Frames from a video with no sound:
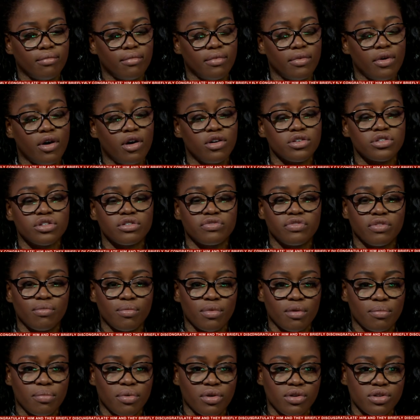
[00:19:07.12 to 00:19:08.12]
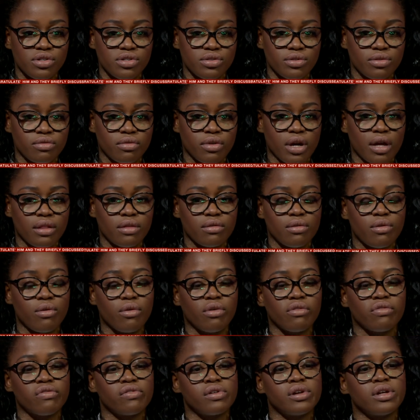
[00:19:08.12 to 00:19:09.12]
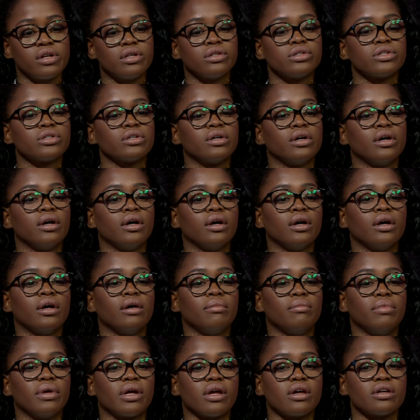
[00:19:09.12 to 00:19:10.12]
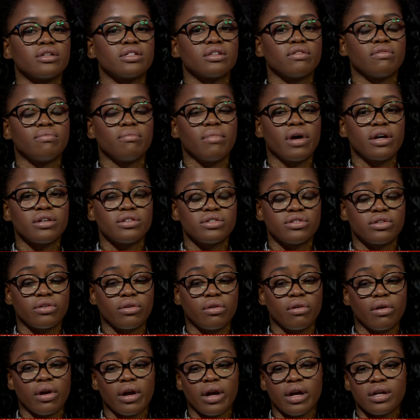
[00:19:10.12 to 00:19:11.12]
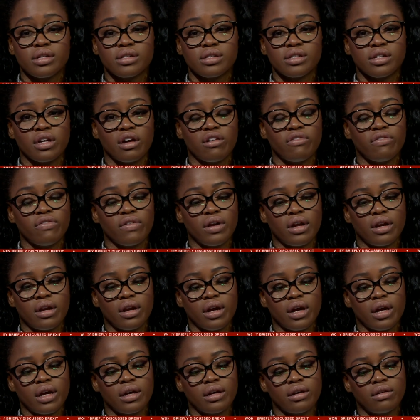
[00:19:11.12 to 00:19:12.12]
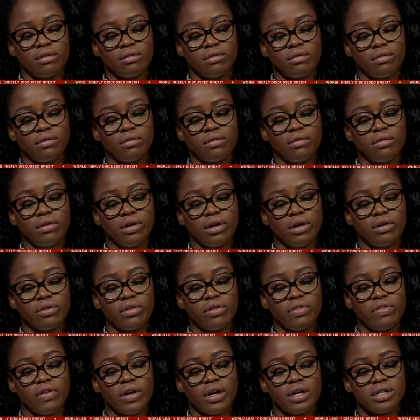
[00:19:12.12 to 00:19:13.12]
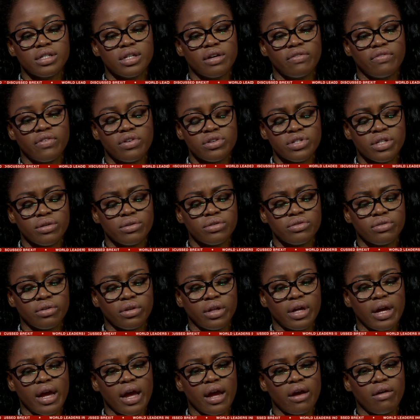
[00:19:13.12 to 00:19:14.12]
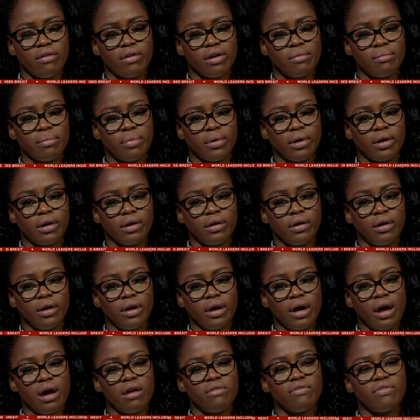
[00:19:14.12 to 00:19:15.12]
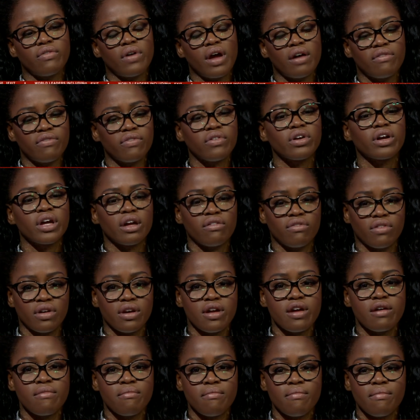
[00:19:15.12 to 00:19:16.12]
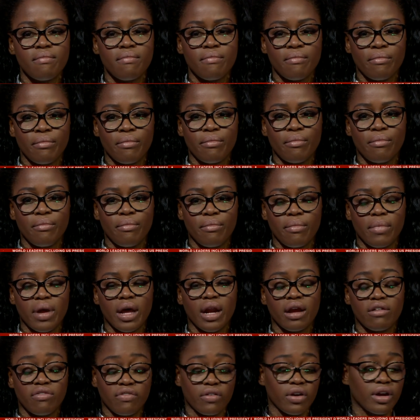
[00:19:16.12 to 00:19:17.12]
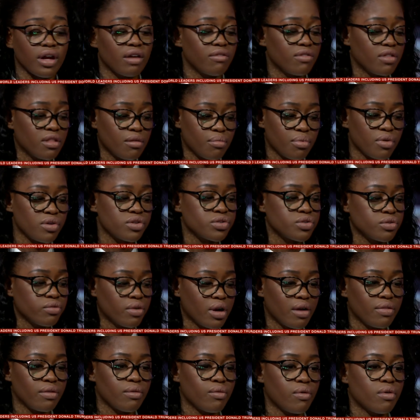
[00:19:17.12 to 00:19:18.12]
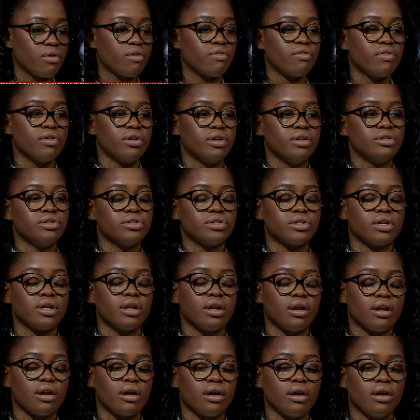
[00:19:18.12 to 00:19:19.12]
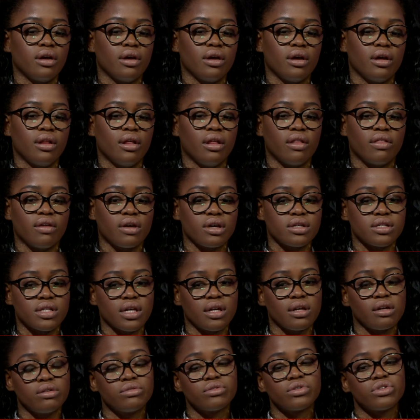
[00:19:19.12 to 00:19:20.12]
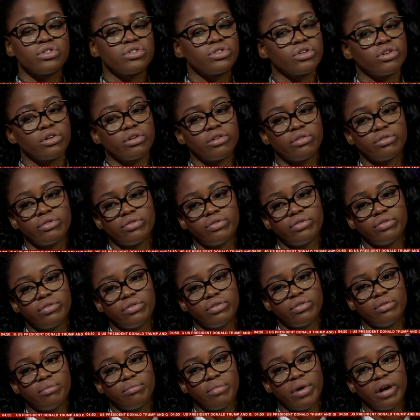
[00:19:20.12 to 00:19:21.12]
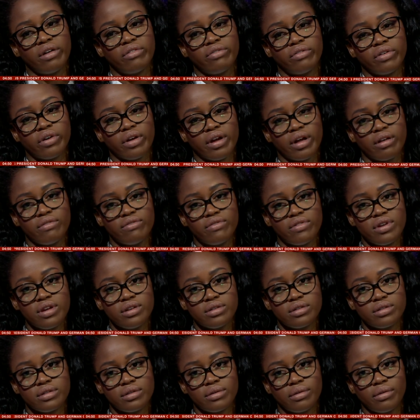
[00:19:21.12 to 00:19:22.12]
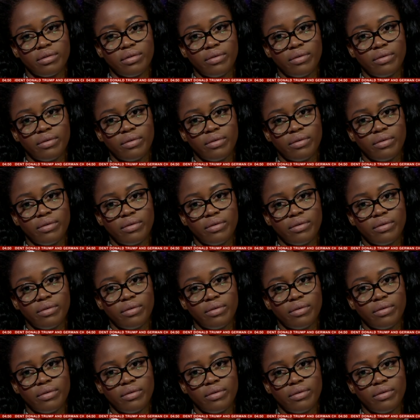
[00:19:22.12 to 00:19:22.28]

also from the person who ran the orphanage, because of my story and stuff. And the thing is, at first I was really angry, but I've forgiven him, and I've forgiven the person who ran the orphanage. And the thing is, they don't deserve my forgiveness,